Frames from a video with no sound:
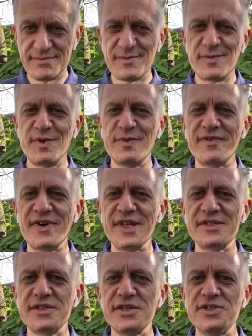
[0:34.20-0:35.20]
Wee bit of
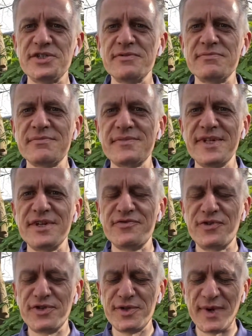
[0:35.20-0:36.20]
alliteration there
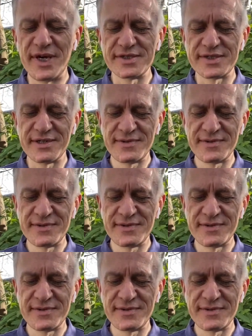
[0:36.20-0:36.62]
for you, Pastor.